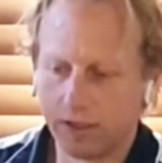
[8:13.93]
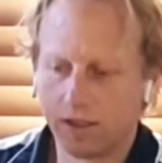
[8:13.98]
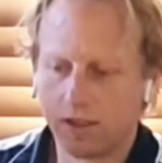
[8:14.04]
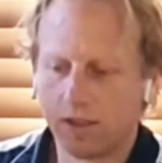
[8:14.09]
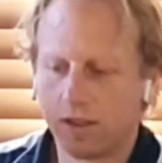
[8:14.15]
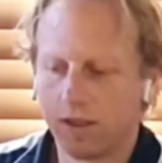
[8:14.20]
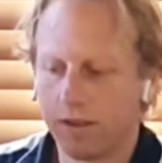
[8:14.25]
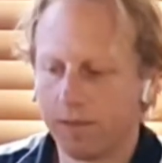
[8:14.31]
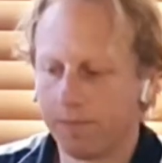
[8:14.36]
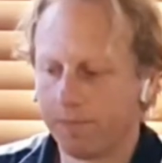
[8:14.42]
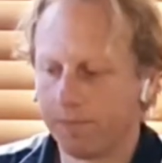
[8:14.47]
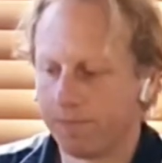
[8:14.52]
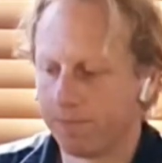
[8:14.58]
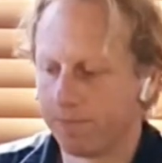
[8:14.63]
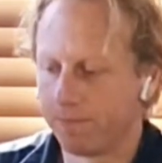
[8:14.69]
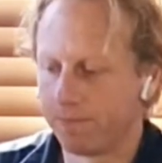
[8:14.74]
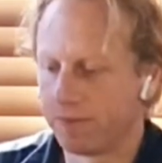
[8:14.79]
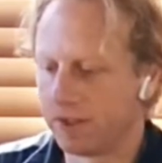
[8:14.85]

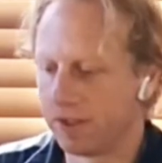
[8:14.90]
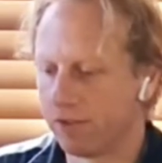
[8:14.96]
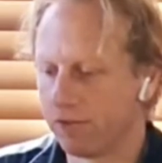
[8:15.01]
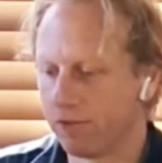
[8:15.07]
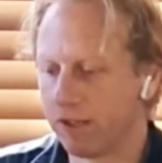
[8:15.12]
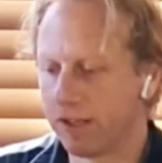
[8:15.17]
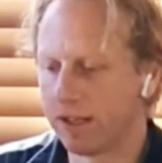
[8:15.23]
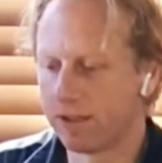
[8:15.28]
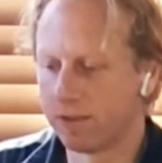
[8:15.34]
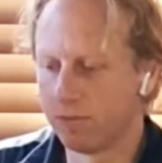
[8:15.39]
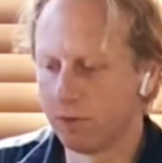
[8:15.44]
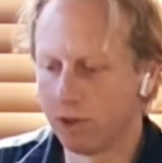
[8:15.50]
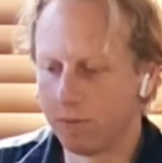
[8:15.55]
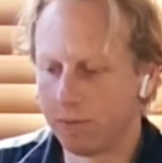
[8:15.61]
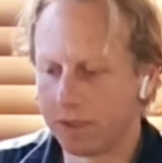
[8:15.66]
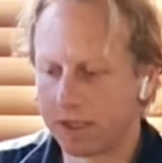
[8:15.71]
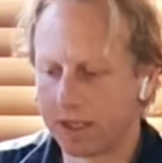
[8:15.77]
your router might be